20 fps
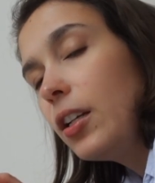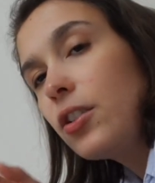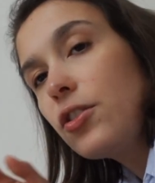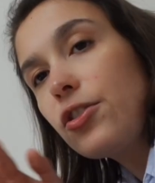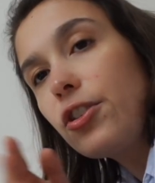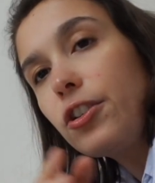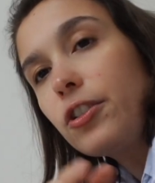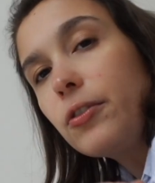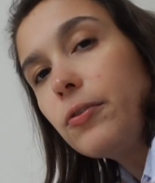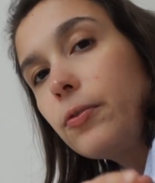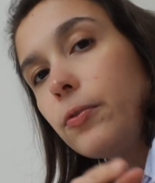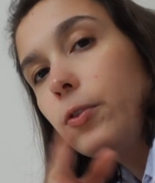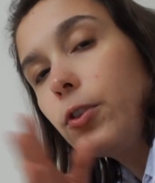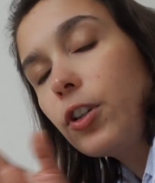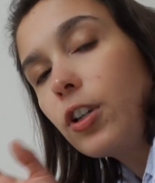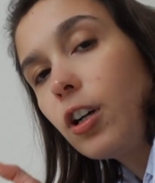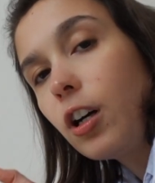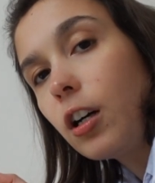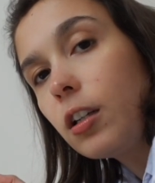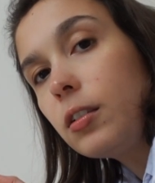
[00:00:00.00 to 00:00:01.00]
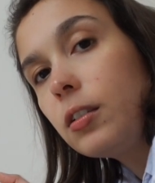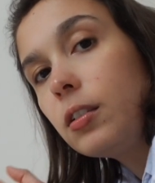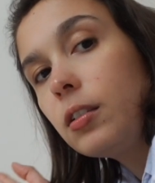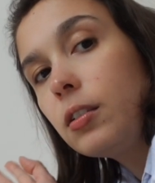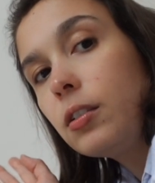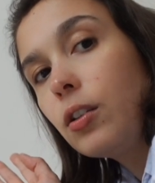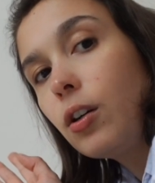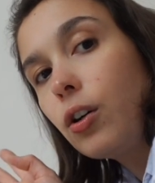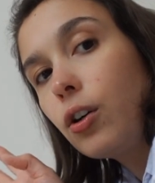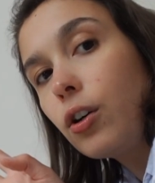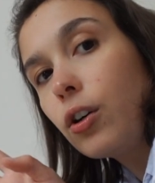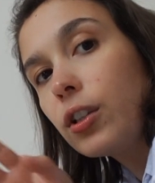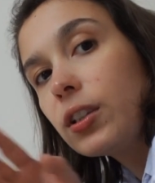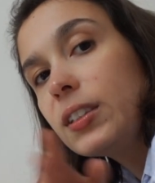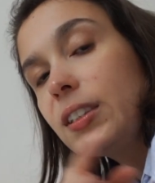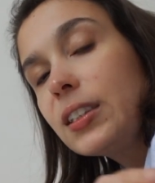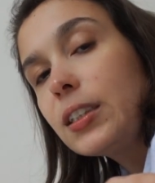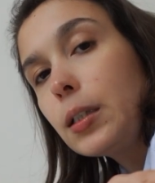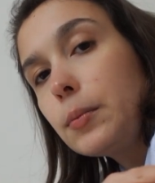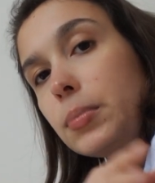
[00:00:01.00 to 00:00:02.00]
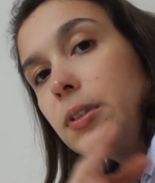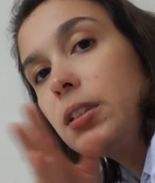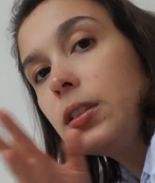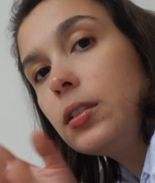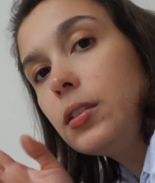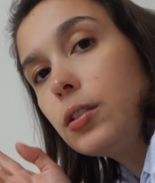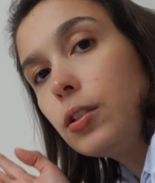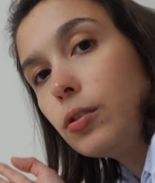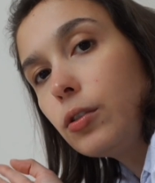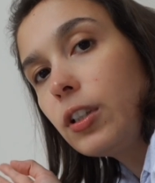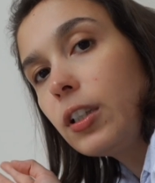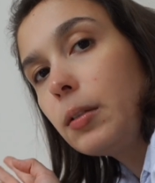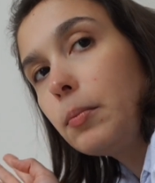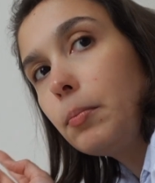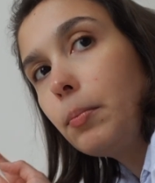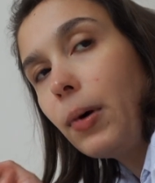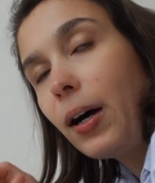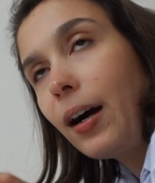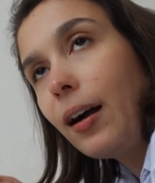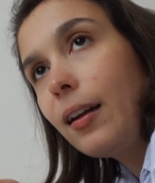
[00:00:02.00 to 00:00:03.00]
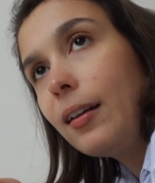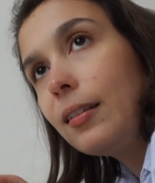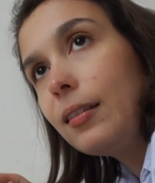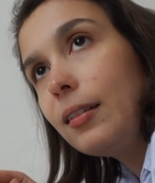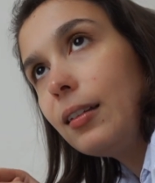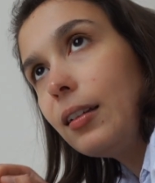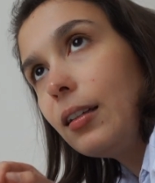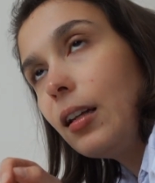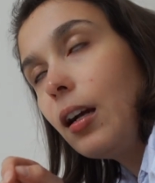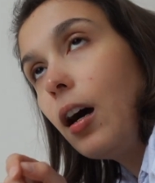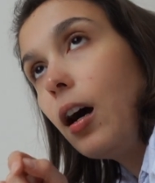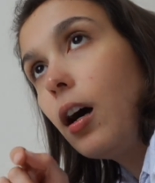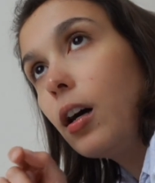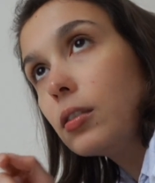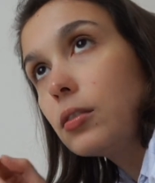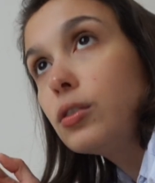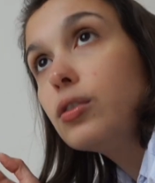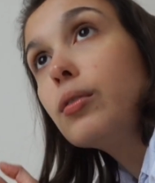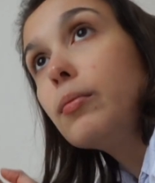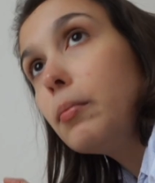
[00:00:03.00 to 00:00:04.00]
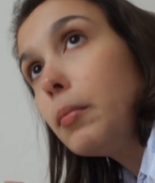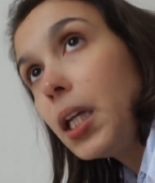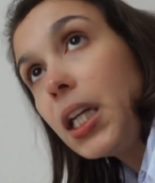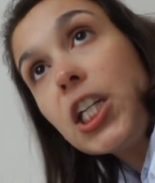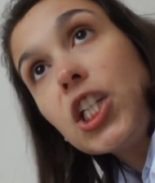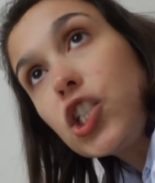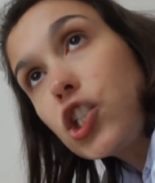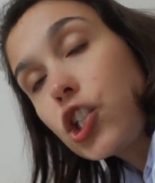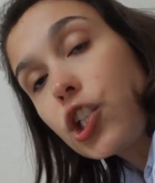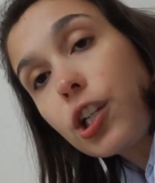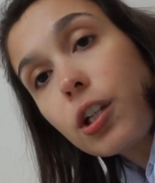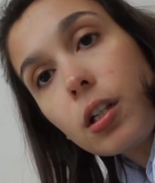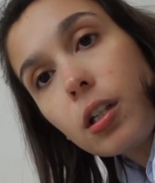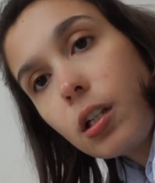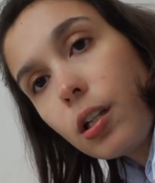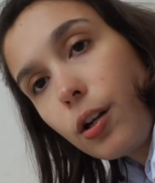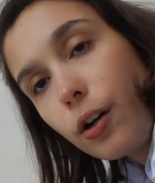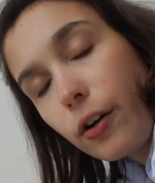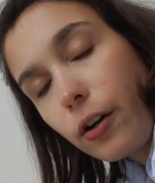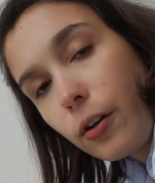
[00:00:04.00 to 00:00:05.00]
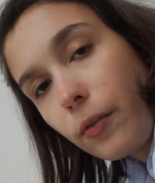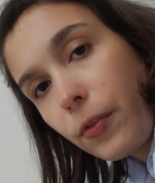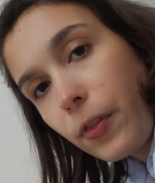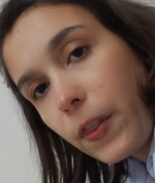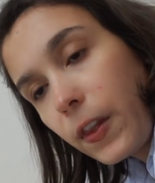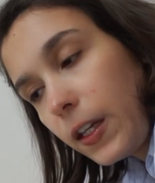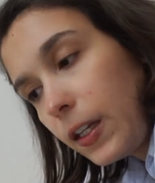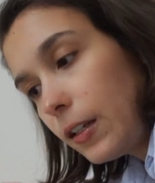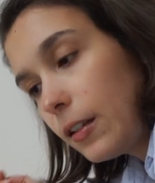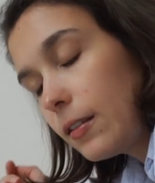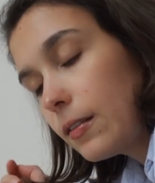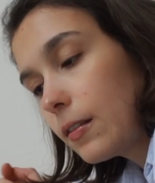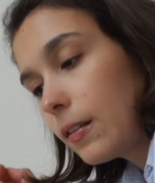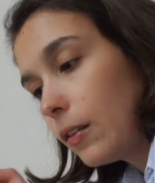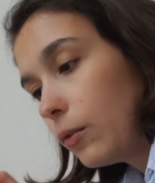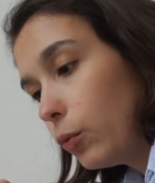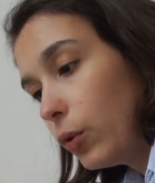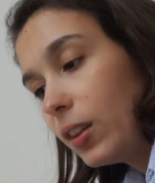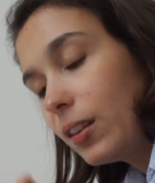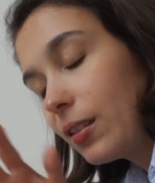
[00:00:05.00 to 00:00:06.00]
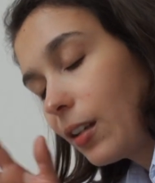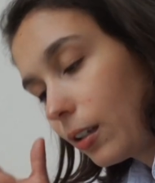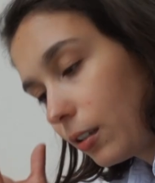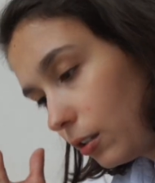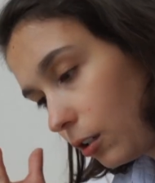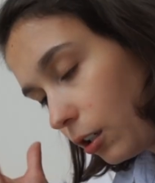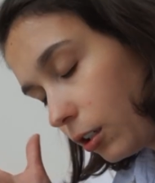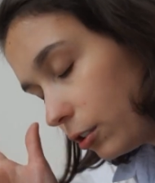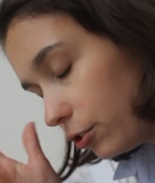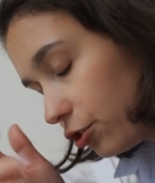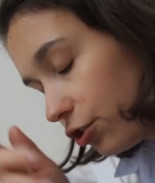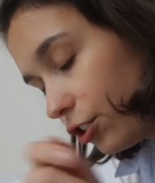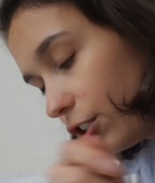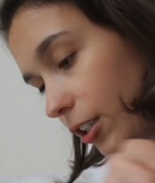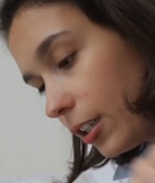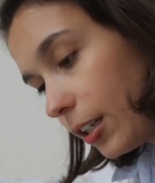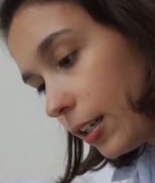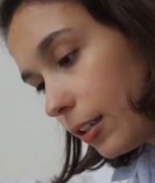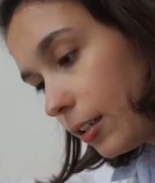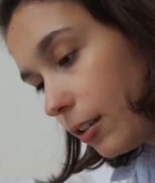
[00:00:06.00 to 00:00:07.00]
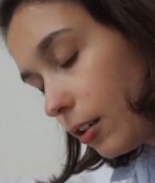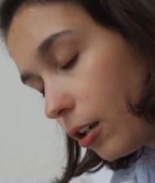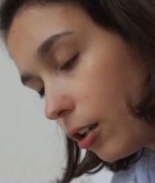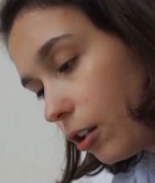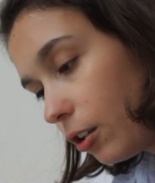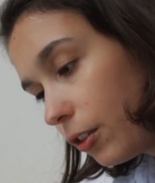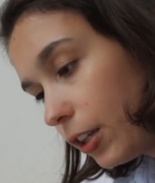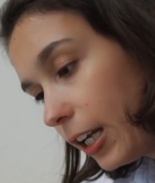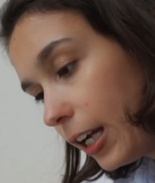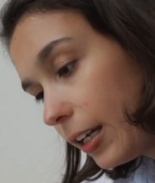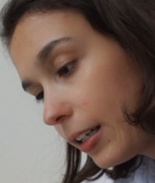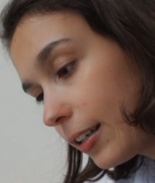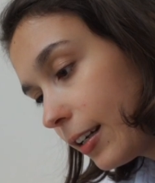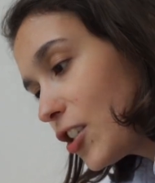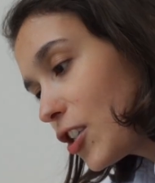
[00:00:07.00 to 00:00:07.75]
sort of forgotten or substituted by the automation of things with technology and all that.